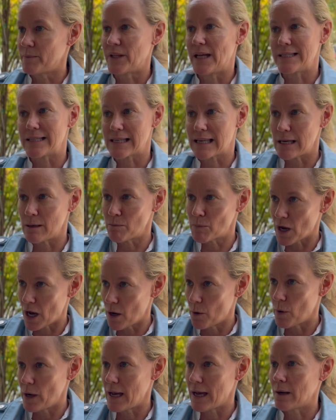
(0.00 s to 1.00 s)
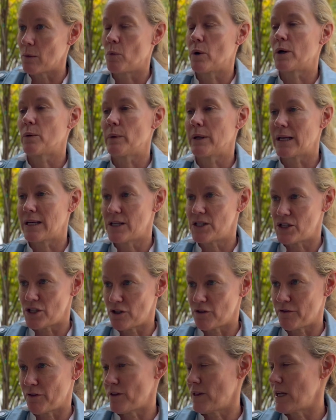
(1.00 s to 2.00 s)
Let's keep going. What are we going to do
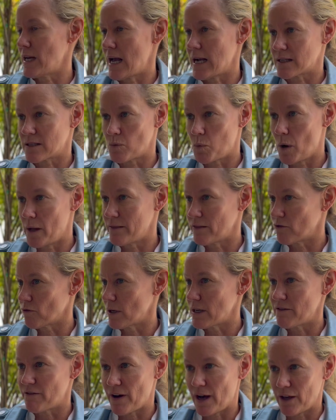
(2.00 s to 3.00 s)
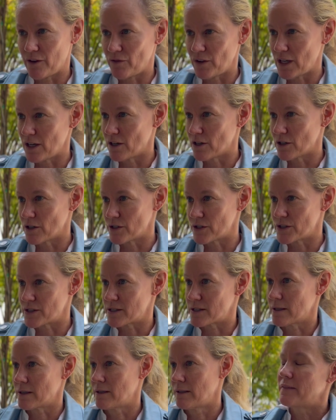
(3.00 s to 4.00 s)
for the next one, three, five
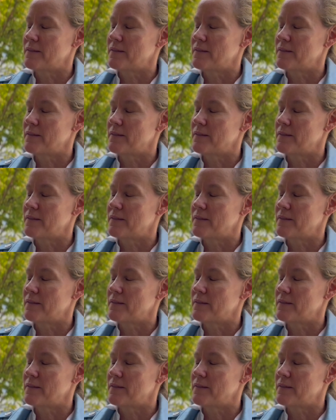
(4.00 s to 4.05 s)
years?